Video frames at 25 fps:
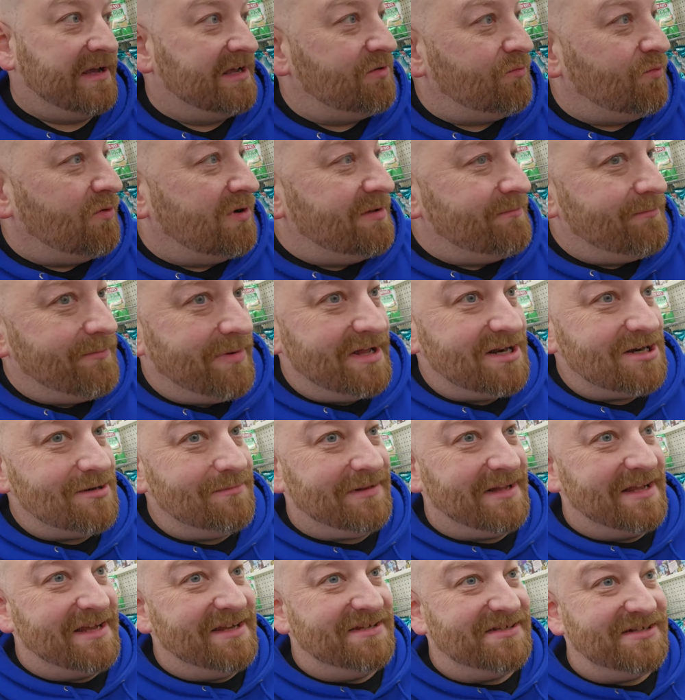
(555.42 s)
And what better
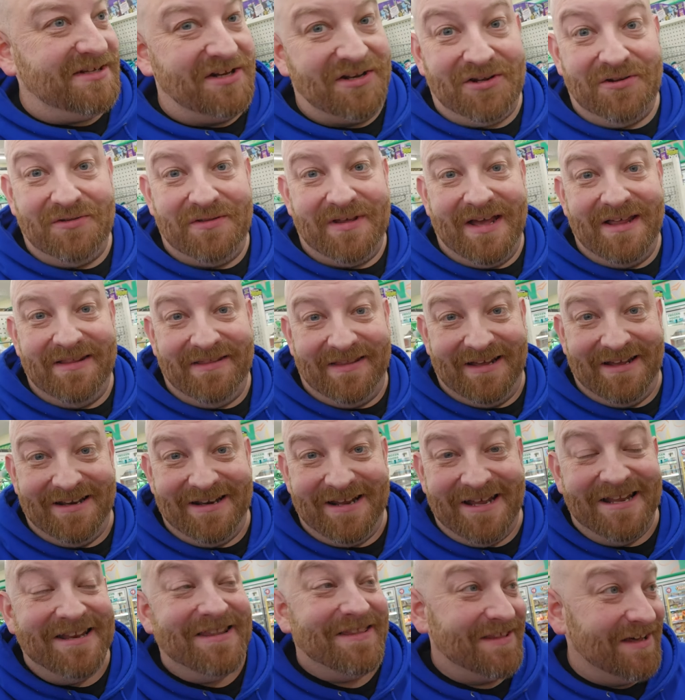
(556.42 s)
place to do that
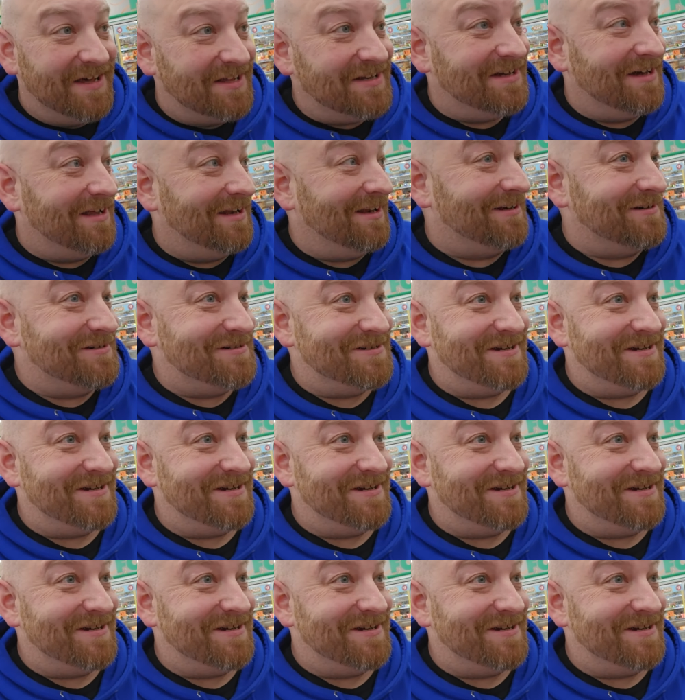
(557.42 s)
than the Dollar